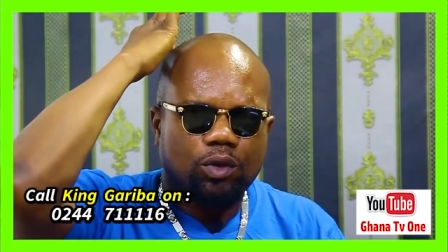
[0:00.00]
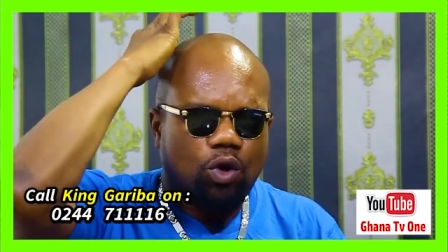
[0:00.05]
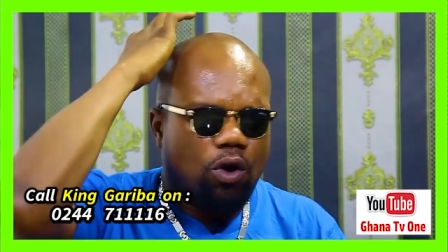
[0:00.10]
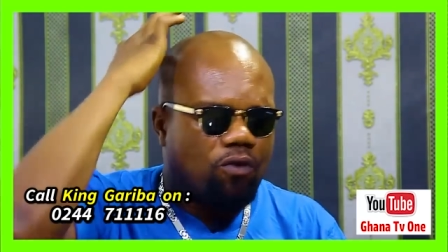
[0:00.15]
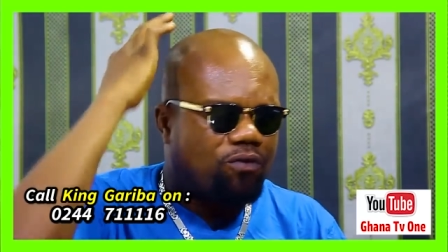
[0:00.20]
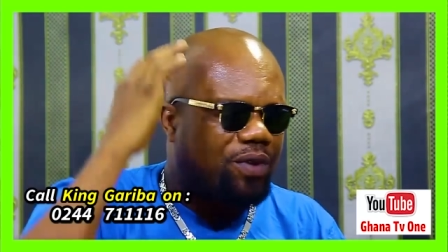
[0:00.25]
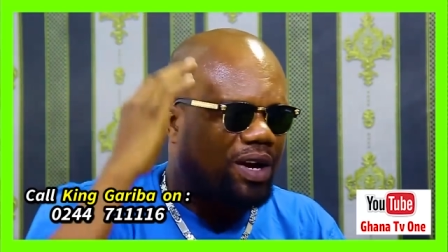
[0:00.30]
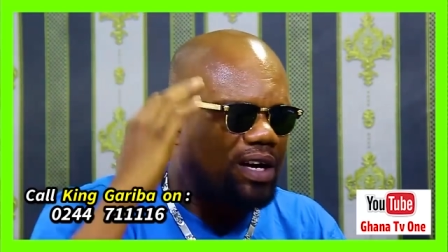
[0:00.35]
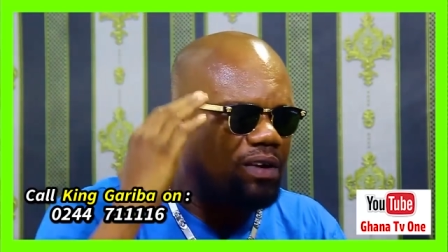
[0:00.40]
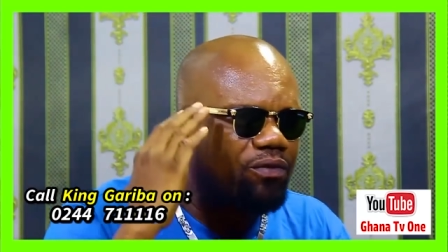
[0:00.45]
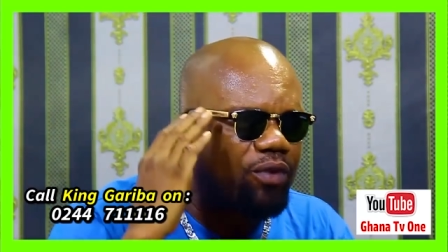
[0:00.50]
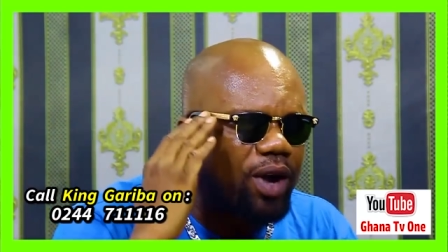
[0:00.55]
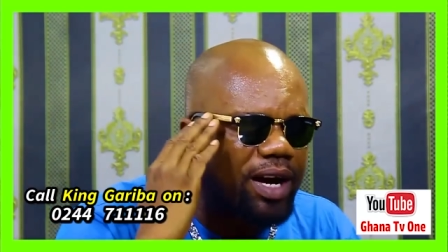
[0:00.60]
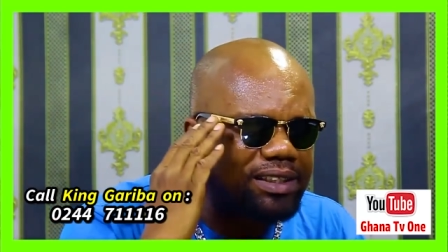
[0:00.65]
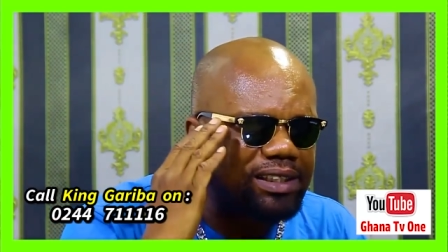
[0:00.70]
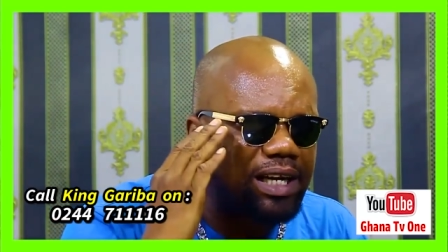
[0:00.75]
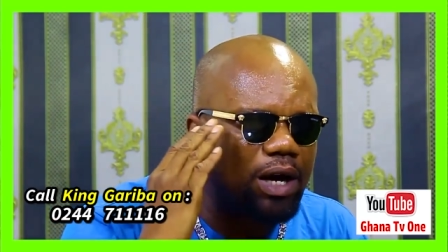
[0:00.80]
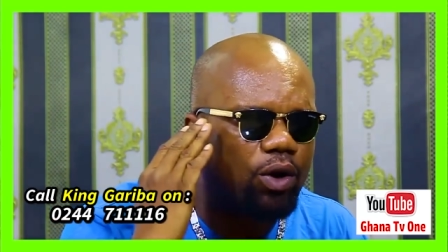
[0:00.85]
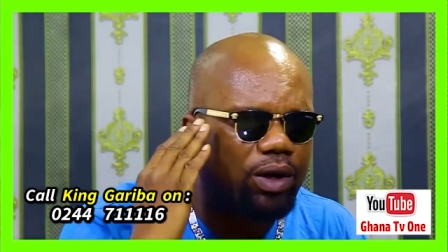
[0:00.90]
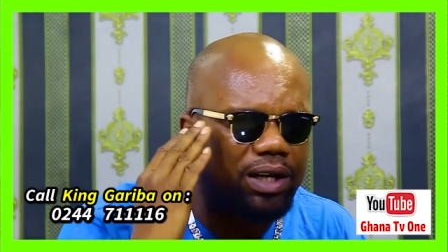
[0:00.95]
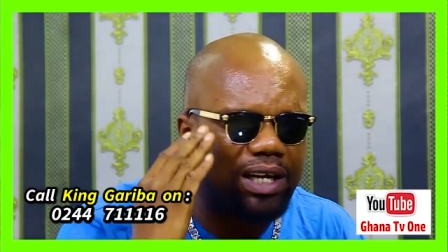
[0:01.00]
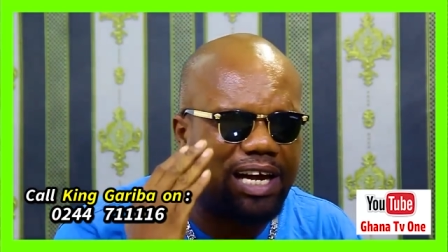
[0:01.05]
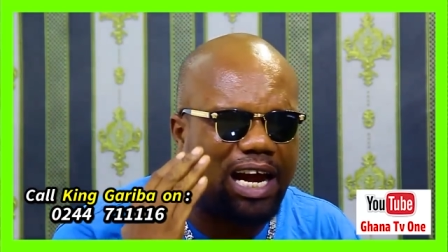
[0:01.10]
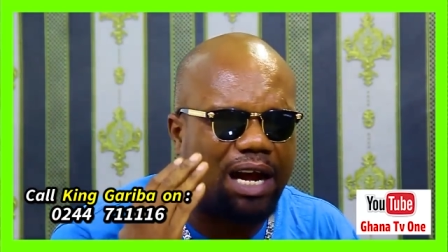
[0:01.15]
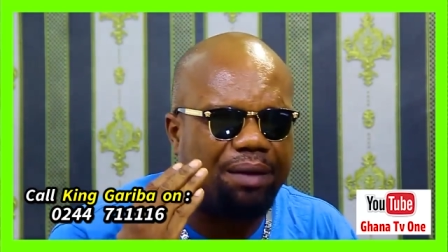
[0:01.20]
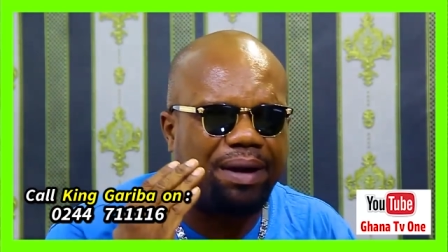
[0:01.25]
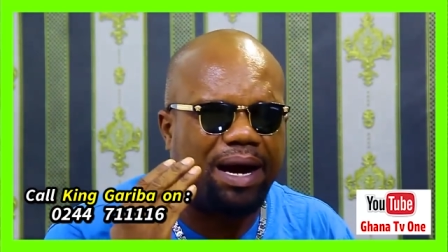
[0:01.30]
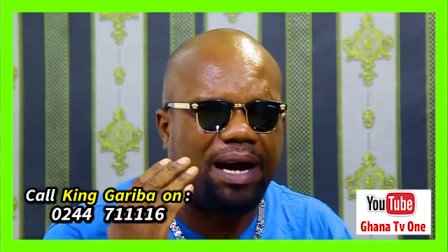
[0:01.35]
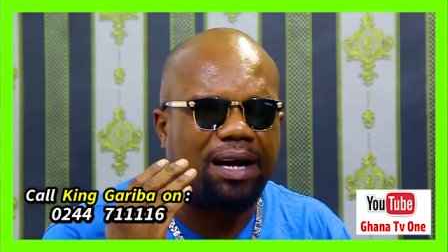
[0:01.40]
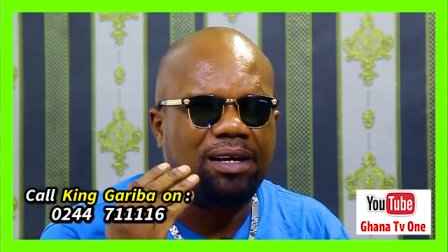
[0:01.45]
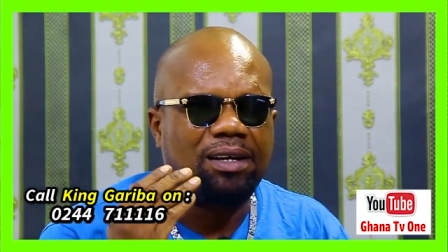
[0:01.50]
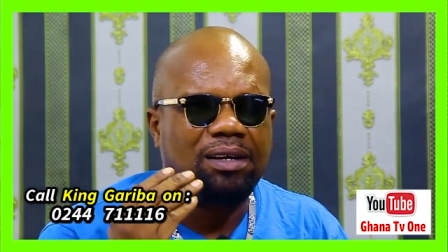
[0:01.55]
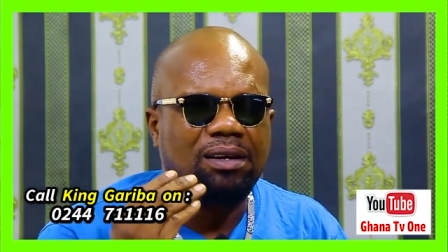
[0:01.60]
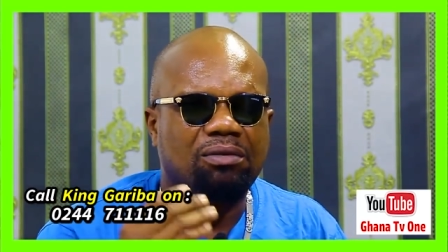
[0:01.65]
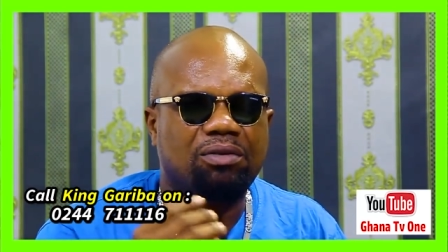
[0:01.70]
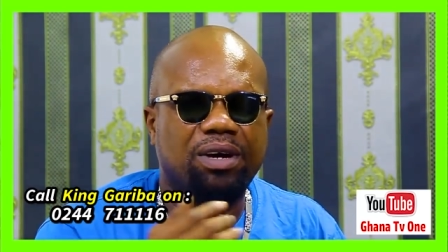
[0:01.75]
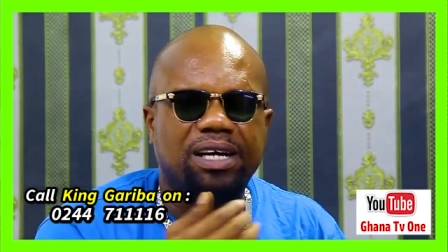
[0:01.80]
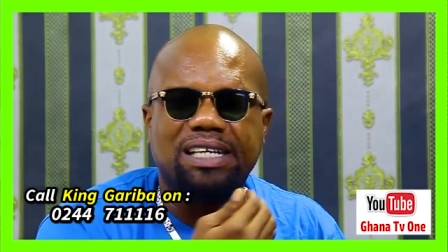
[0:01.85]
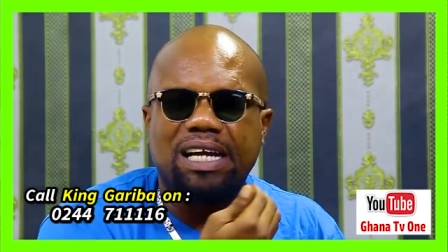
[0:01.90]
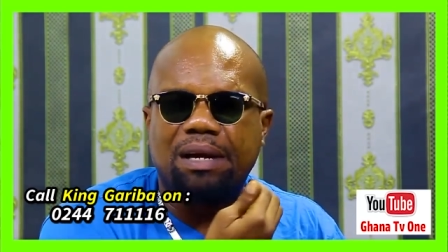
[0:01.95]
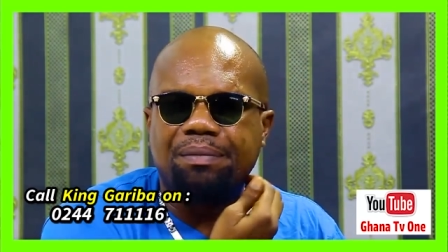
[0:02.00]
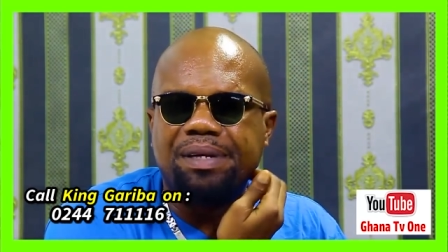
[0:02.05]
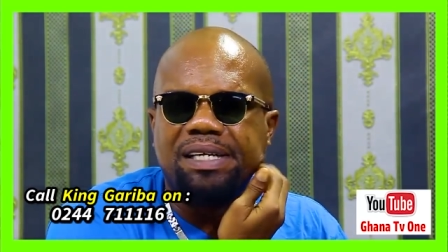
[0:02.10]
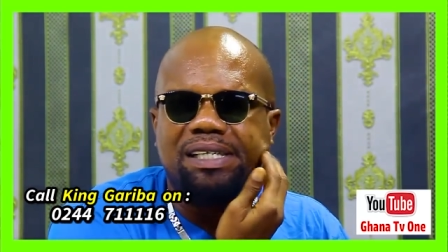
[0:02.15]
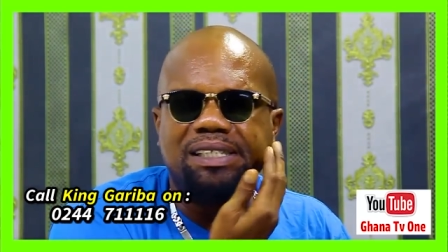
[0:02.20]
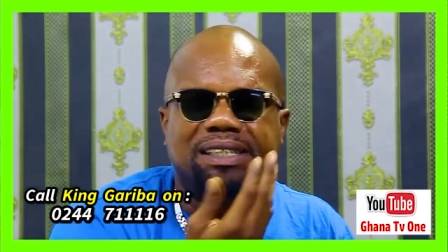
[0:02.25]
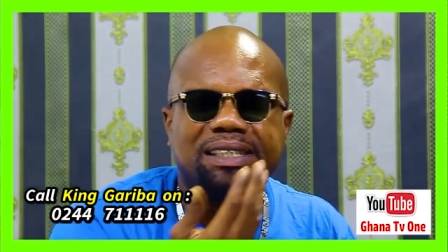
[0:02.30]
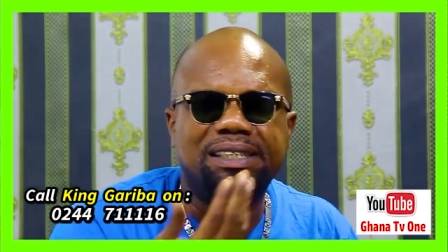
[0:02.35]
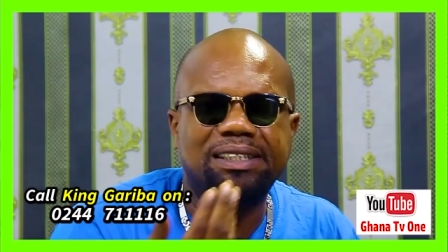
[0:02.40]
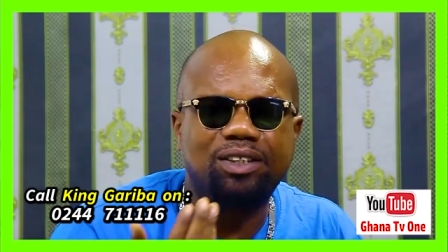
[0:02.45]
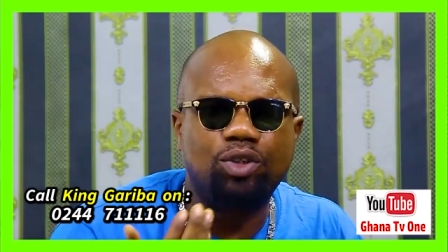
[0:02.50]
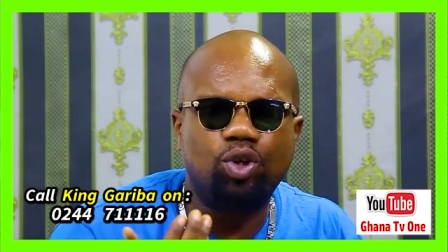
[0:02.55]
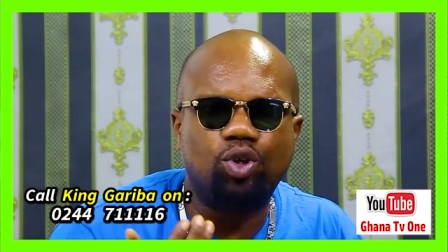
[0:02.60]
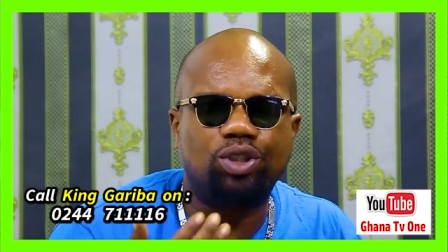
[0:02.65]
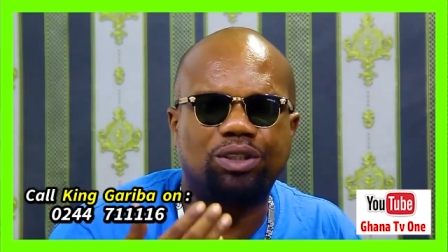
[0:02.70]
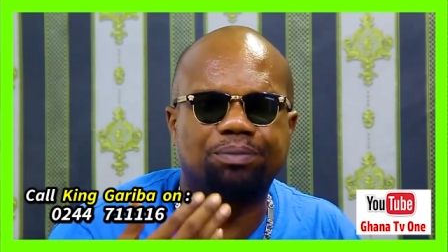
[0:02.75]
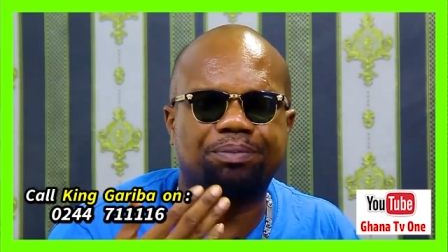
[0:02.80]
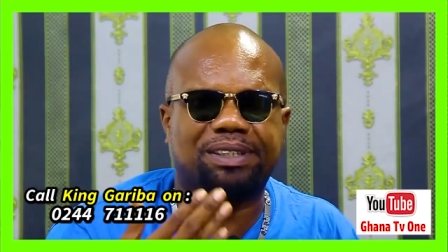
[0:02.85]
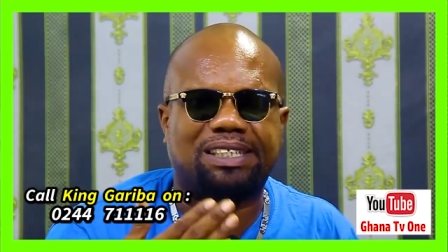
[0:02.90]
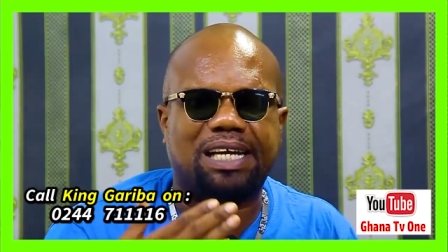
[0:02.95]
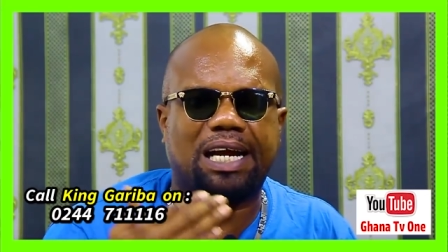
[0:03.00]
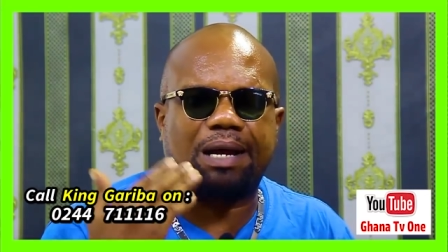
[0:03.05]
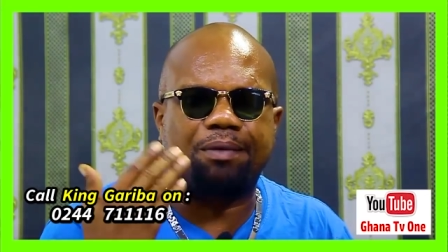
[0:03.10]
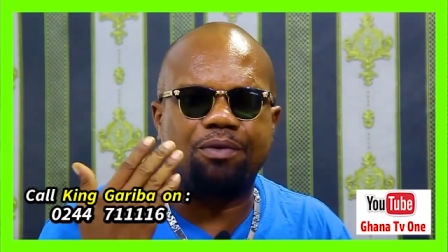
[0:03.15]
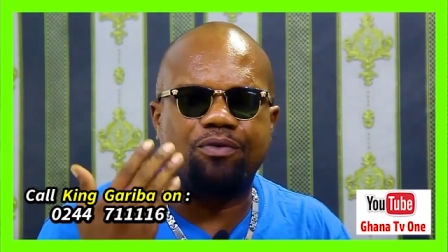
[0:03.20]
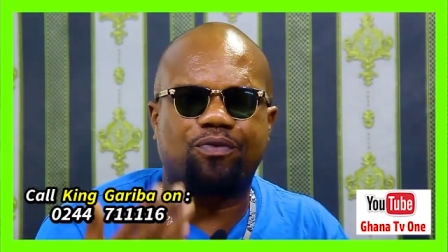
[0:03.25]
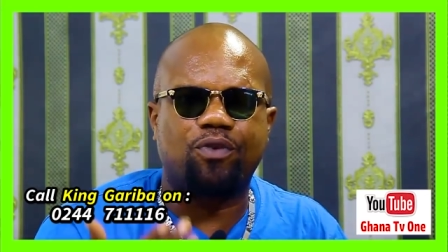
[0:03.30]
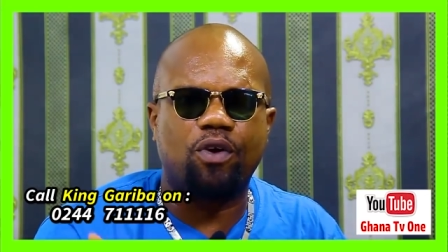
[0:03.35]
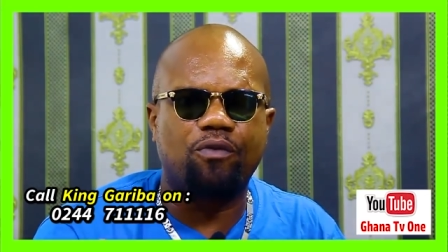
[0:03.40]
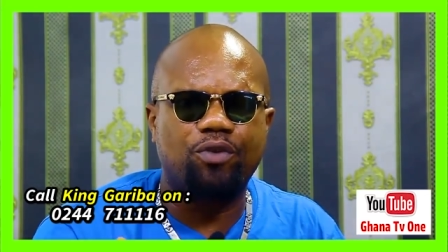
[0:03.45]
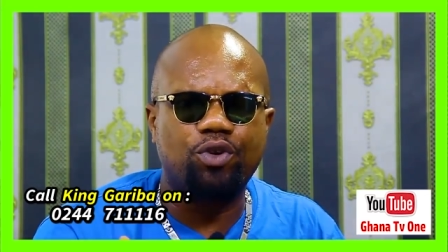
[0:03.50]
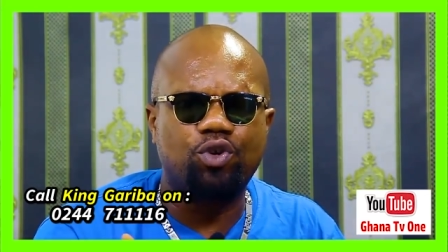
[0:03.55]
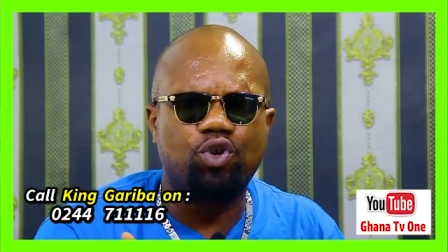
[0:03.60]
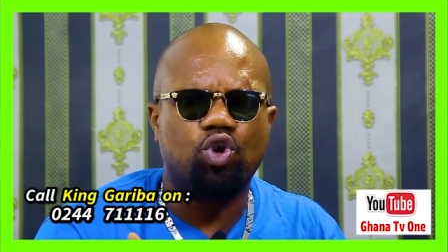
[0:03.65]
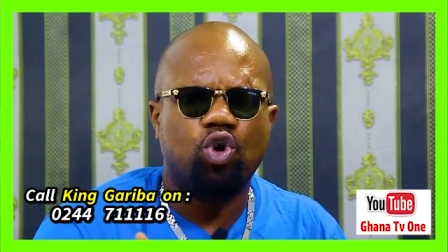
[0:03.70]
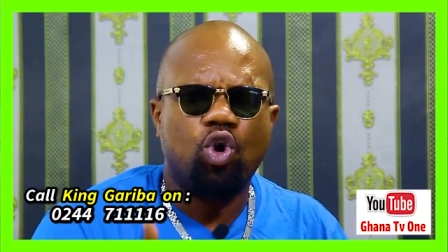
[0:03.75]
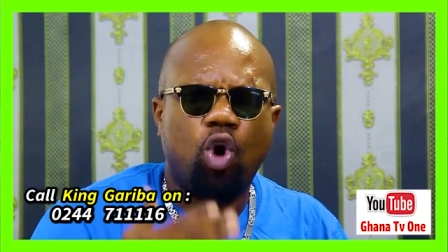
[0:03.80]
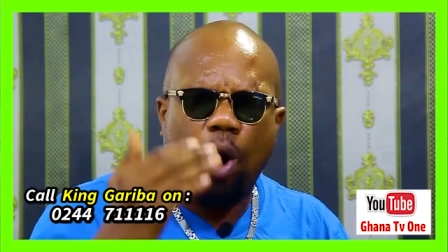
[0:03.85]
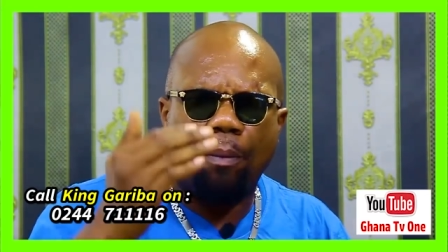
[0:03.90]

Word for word: who friend voice I King Gariba where dey me engine dey onjin person can make for video